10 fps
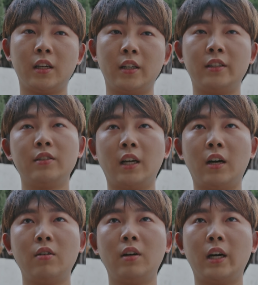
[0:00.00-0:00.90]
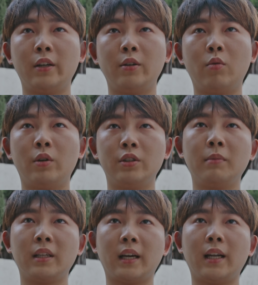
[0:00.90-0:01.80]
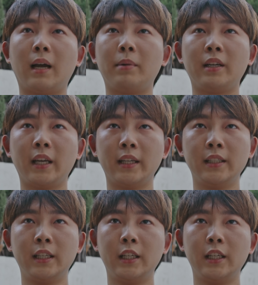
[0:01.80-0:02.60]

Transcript: until now, I don't want to make that happen again.